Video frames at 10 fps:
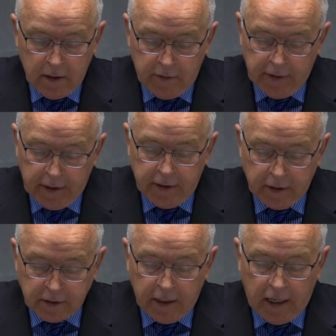that
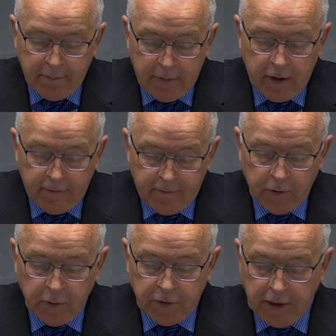does not bear
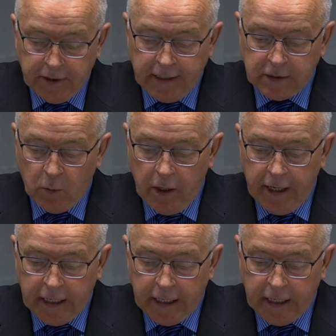fruit, he takes away.